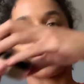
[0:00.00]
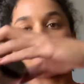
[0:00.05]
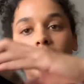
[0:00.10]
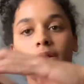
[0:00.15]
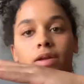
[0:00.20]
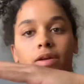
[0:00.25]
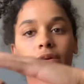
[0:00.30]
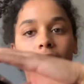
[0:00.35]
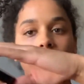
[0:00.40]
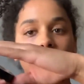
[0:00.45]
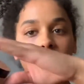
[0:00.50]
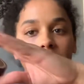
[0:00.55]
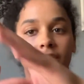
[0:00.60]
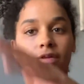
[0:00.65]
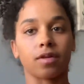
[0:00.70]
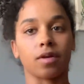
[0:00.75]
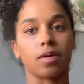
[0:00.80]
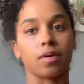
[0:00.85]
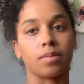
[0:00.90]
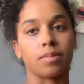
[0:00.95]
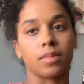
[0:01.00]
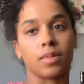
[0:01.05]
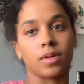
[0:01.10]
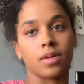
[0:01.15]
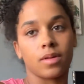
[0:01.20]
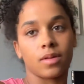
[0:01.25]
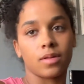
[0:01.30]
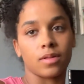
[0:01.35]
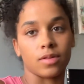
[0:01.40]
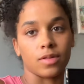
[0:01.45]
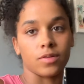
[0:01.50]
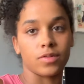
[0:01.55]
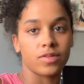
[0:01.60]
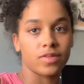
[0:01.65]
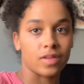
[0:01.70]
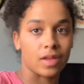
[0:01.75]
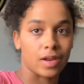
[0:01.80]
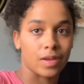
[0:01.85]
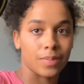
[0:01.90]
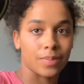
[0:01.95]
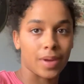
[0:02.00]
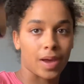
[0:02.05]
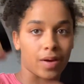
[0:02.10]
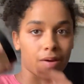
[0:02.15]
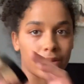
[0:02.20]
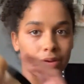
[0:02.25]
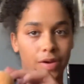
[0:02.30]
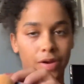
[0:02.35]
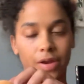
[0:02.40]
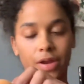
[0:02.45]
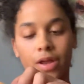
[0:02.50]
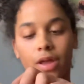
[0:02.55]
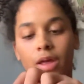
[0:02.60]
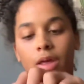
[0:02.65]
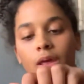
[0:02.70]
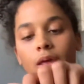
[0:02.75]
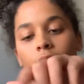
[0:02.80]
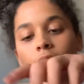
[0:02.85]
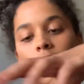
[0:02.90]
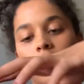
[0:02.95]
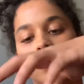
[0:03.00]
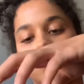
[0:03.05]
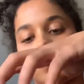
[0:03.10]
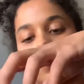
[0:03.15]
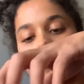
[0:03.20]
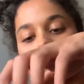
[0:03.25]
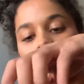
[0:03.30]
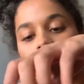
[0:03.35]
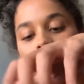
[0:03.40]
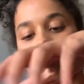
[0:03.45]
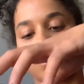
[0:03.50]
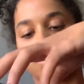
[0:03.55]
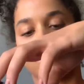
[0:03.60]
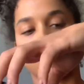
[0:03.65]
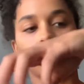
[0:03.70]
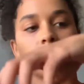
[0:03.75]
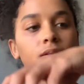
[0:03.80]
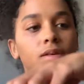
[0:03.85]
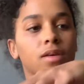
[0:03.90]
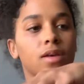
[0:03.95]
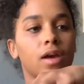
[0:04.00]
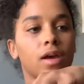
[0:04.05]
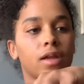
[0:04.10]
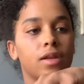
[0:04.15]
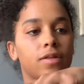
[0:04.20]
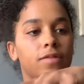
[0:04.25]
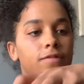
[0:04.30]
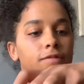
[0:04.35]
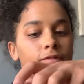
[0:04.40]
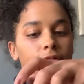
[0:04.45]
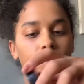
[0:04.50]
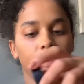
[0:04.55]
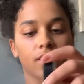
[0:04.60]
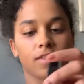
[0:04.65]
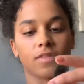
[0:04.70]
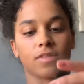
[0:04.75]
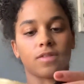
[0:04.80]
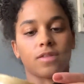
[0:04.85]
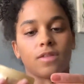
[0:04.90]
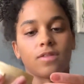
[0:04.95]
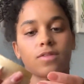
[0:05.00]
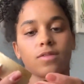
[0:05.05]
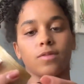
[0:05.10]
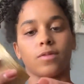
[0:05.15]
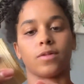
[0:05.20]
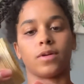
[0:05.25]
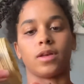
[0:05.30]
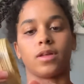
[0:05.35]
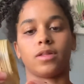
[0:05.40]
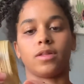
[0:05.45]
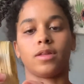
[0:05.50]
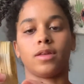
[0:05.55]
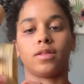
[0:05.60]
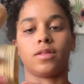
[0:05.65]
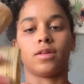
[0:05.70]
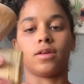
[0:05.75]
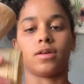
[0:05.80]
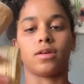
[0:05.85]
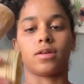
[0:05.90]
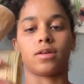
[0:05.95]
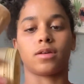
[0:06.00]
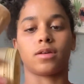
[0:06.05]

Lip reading: gonna grab some loose setting powder and just kind of fix this oily look.